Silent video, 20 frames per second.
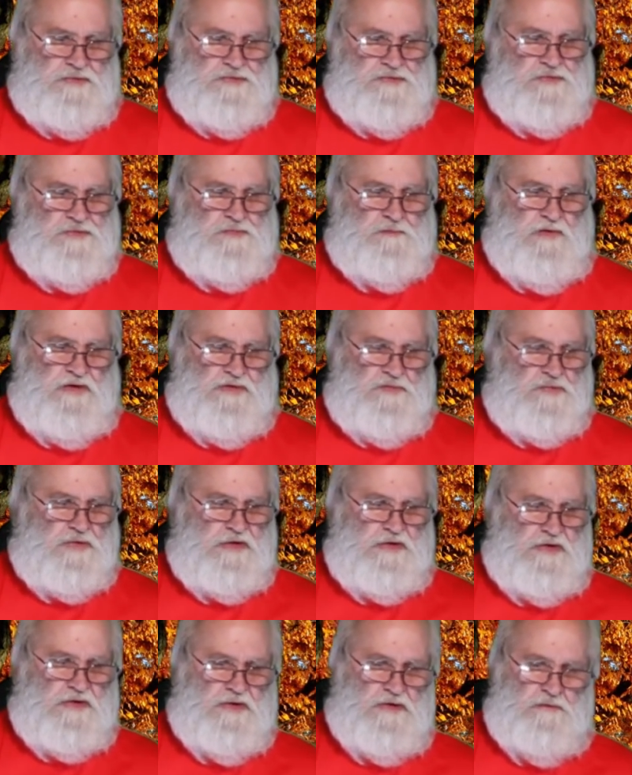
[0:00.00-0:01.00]
It's just made to
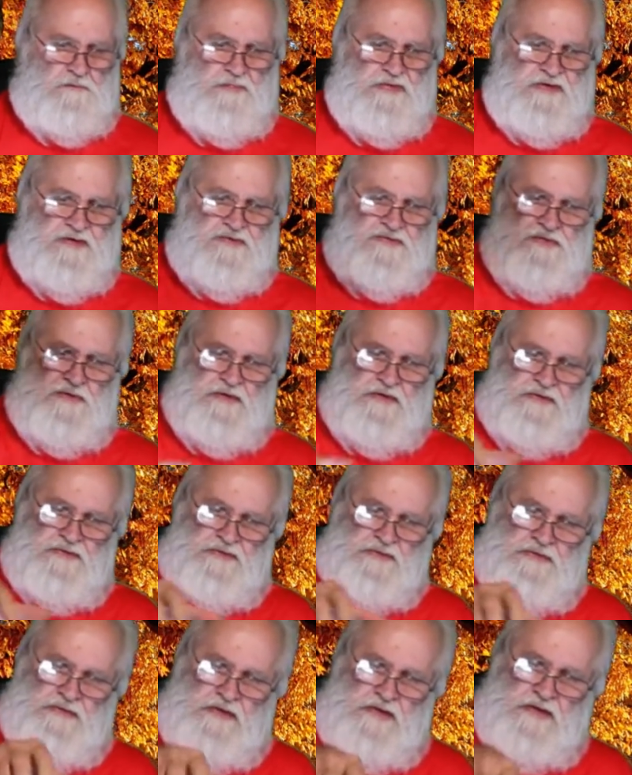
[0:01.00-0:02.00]
run a little bit of
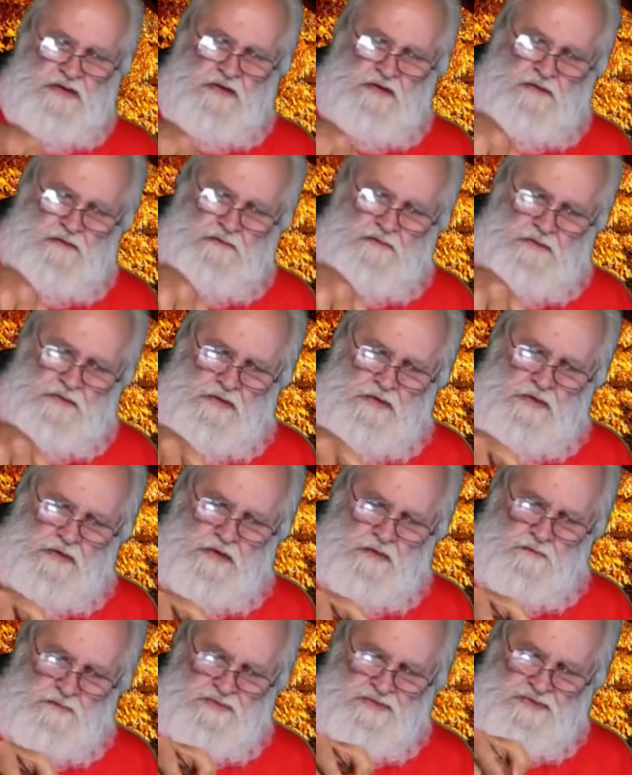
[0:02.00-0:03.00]
things. Now,
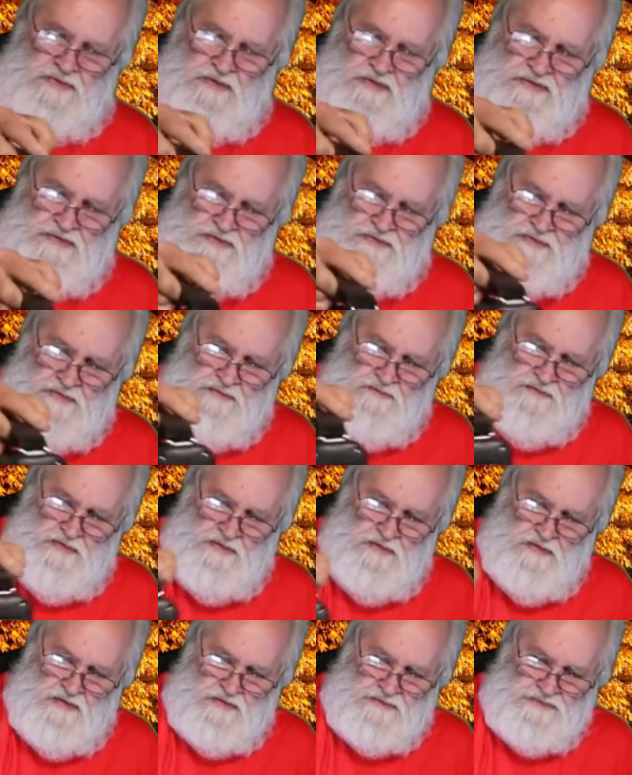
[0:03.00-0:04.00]
you set this over
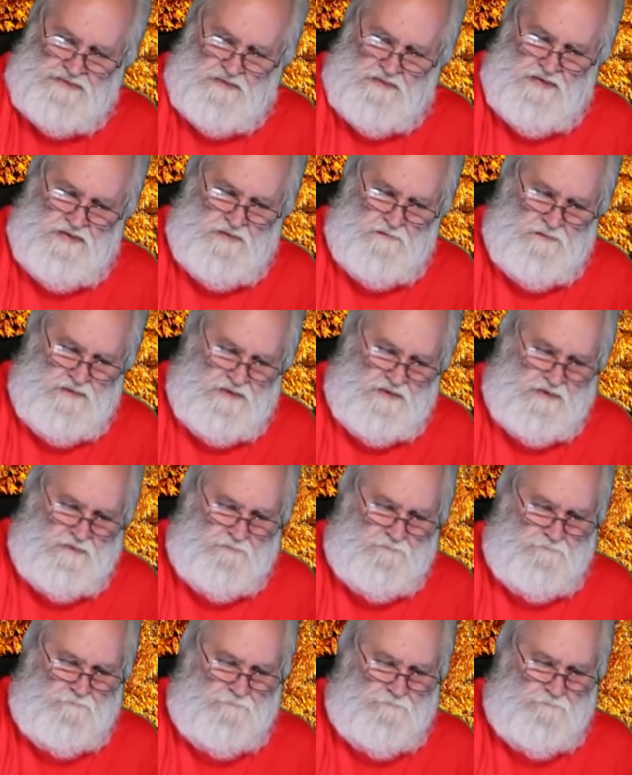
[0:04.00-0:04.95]
here out the way a minute.